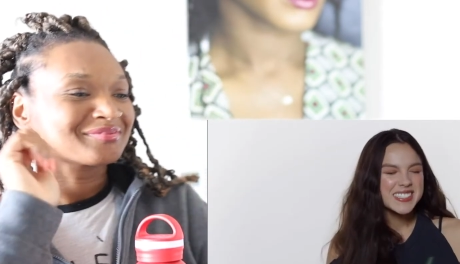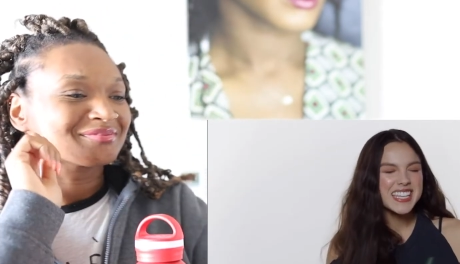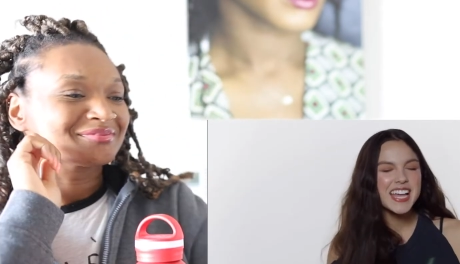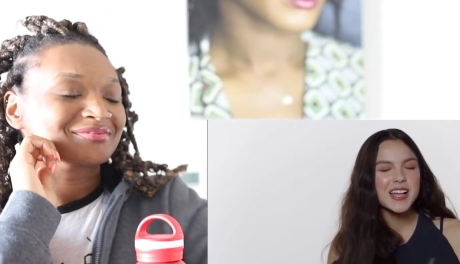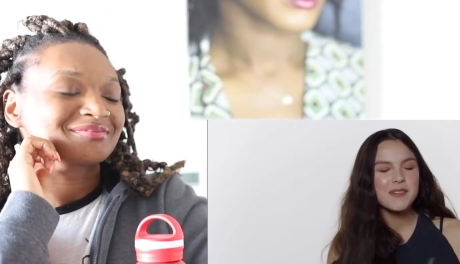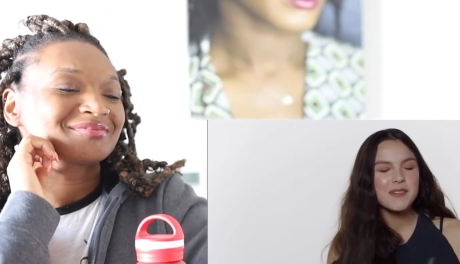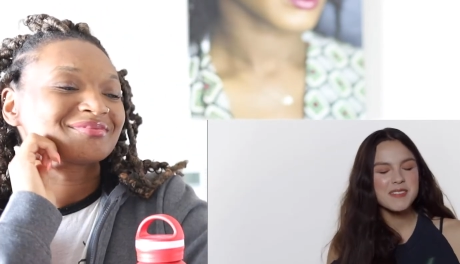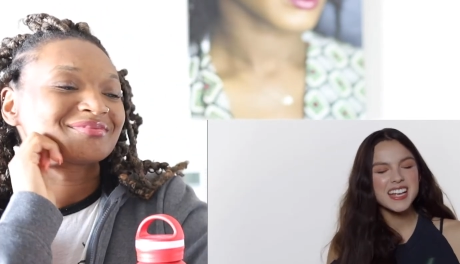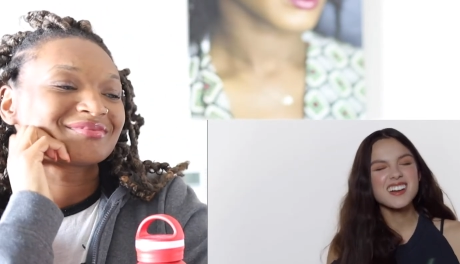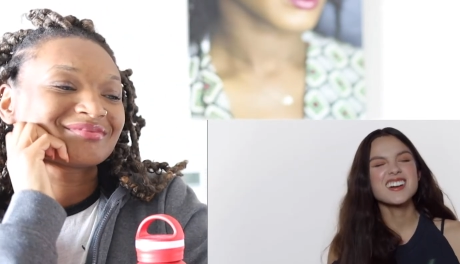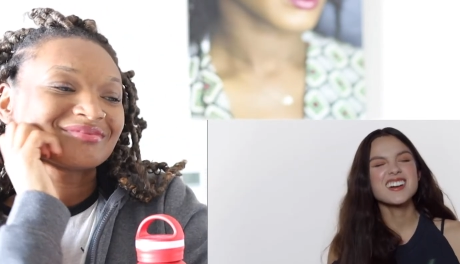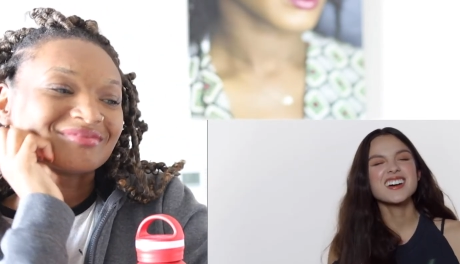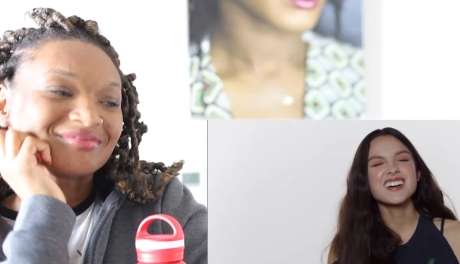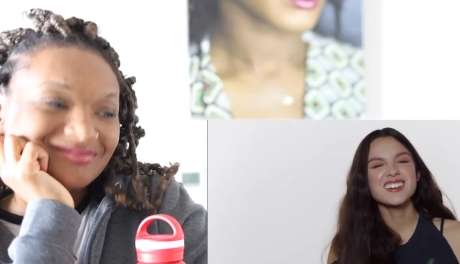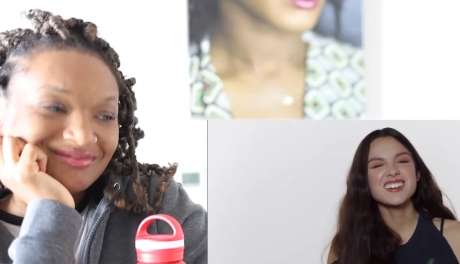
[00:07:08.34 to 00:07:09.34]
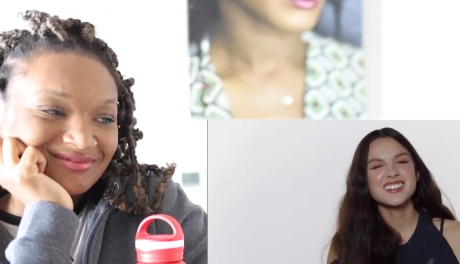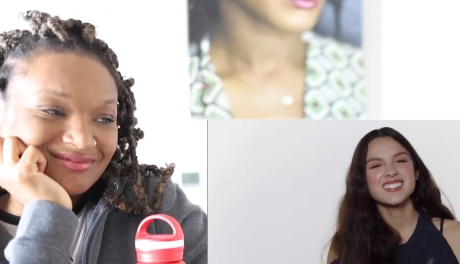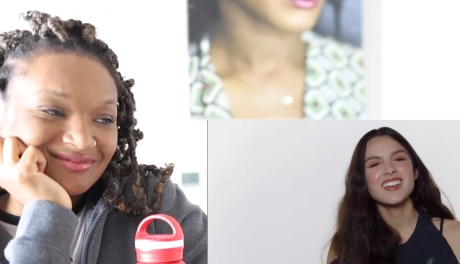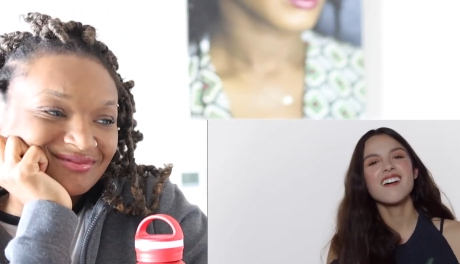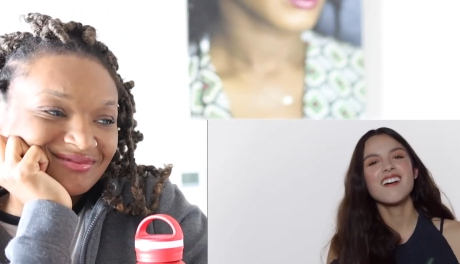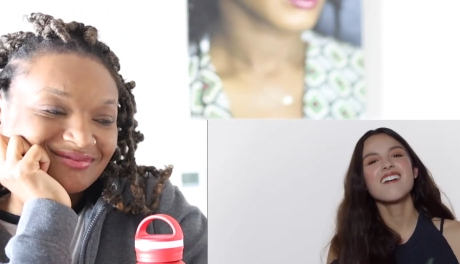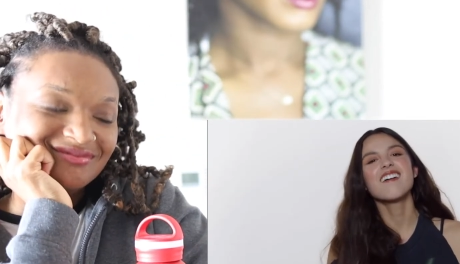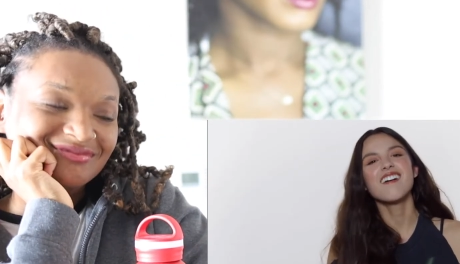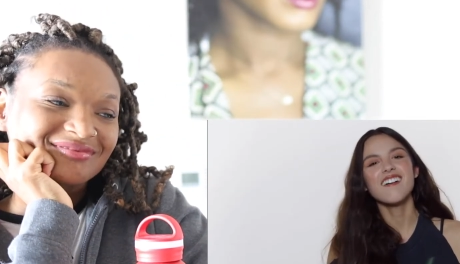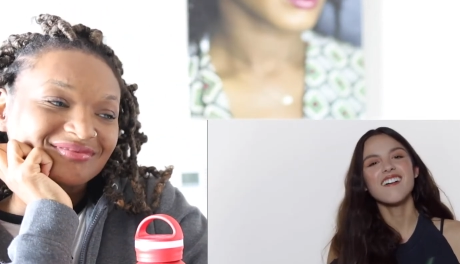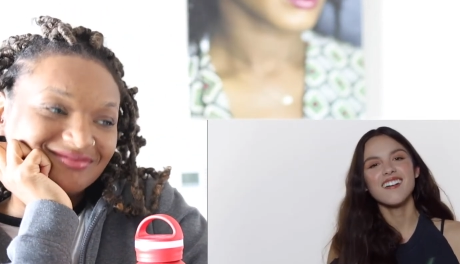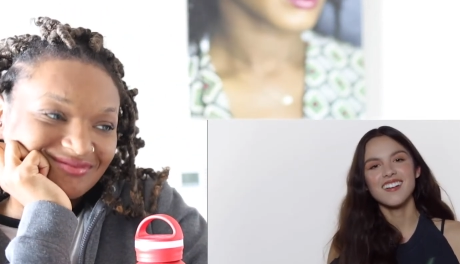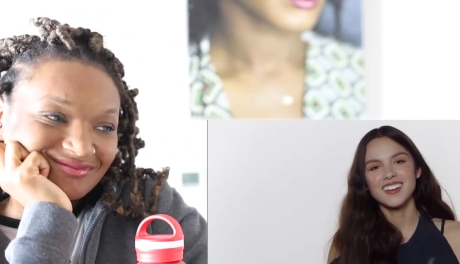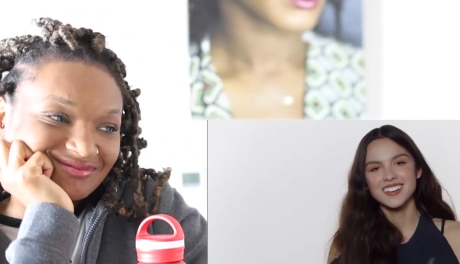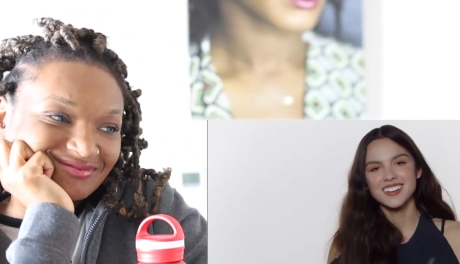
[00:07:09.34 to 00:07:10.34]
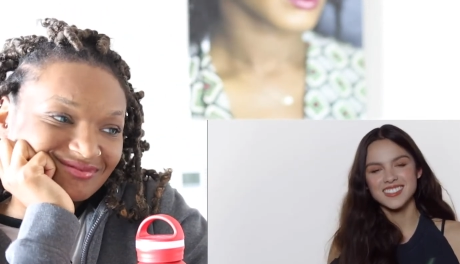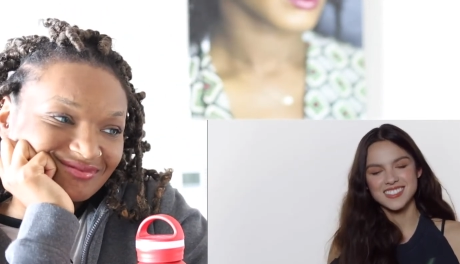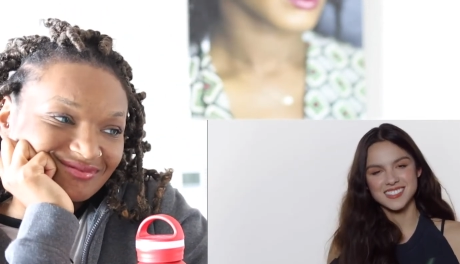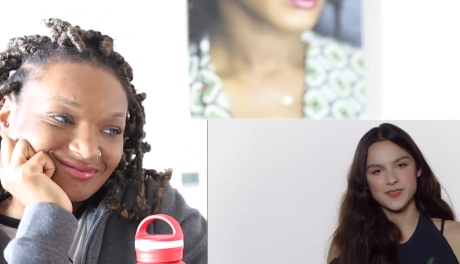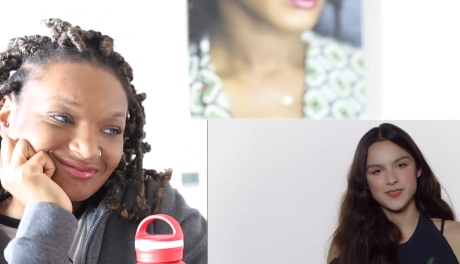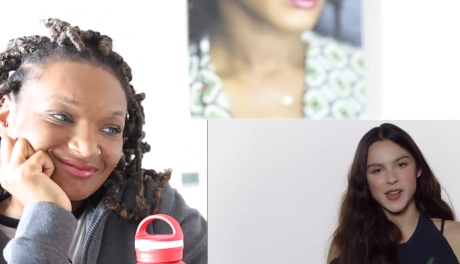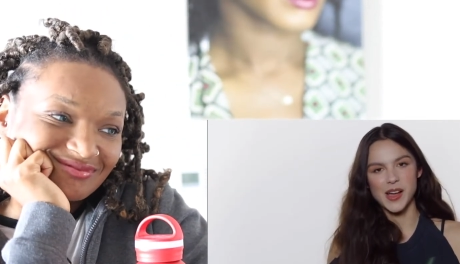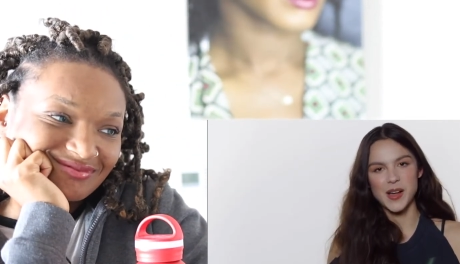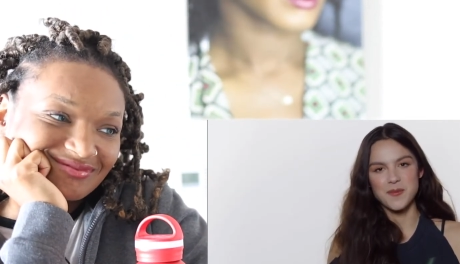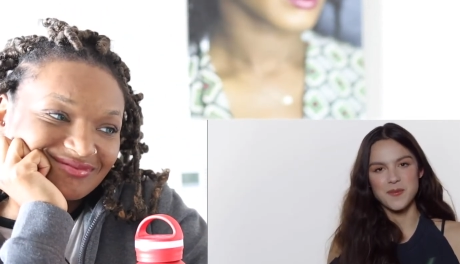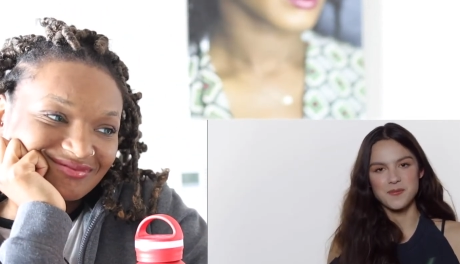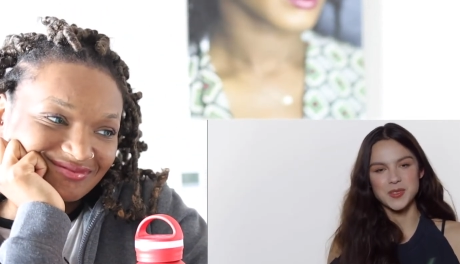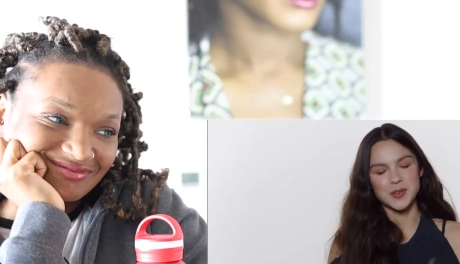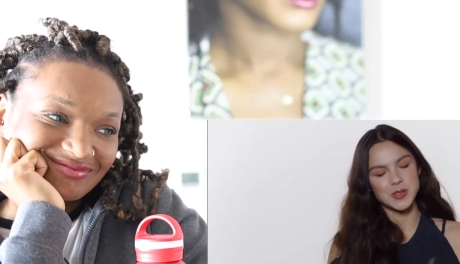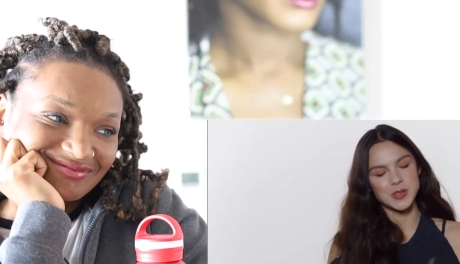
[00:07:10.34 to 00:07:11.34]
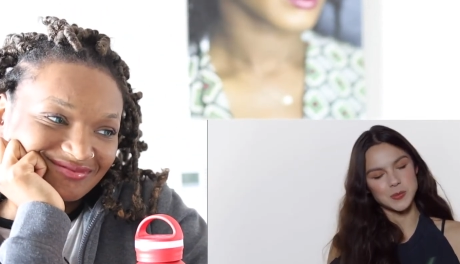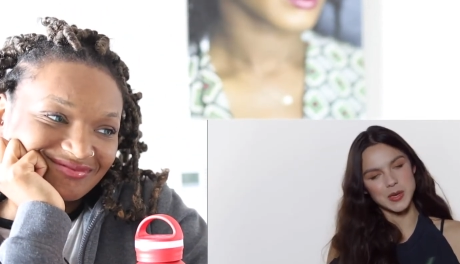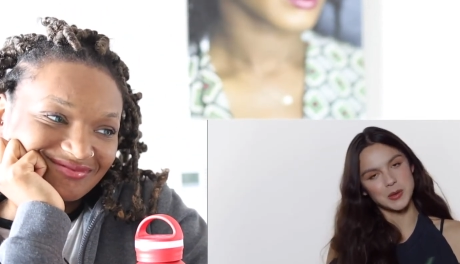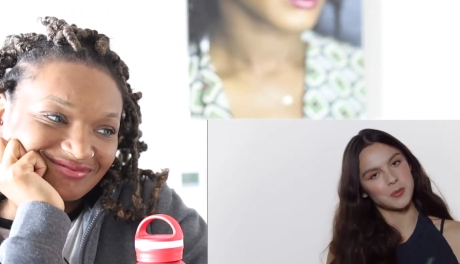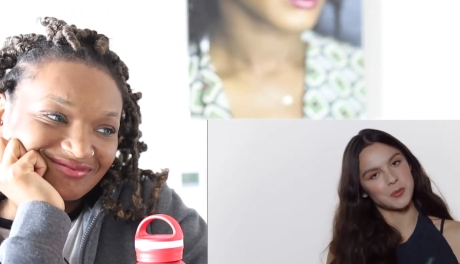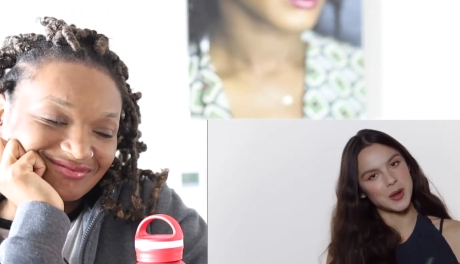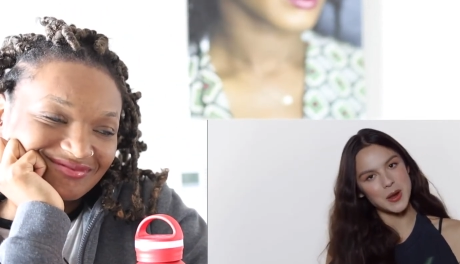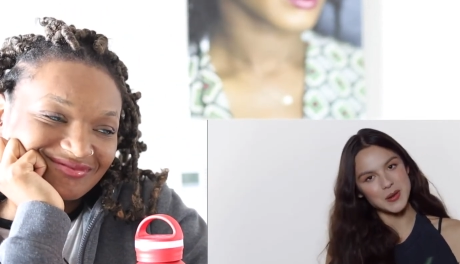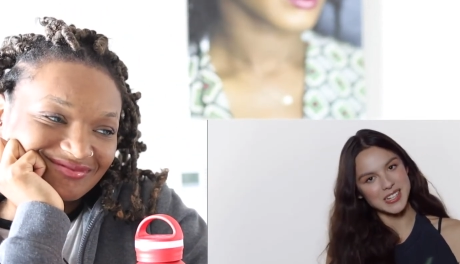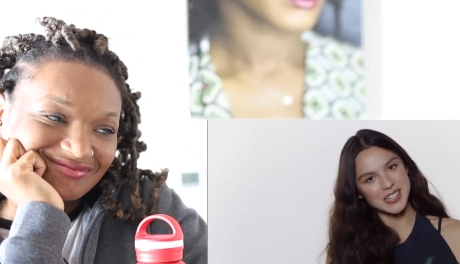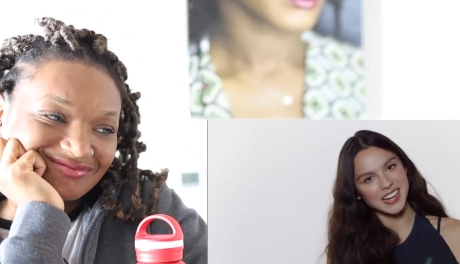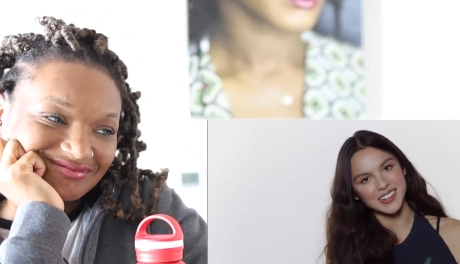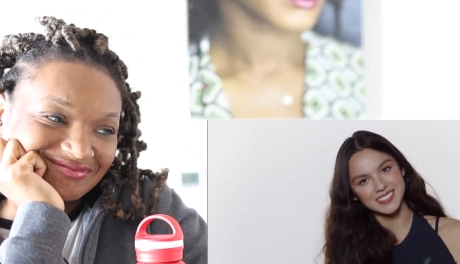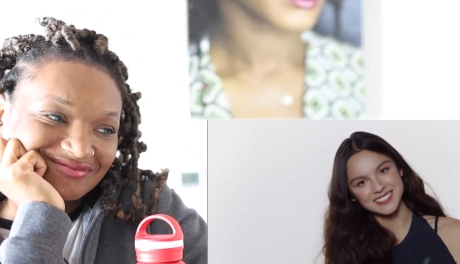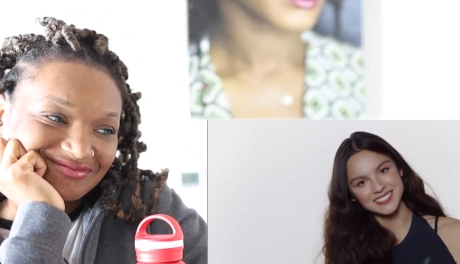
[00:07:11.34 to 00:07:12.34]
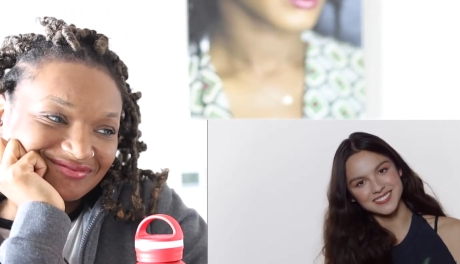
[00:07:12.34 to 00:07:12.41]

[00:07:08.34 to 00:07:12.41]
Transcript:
Speaker 1: Don't tell me 'cause it hurts. Don't speak, but no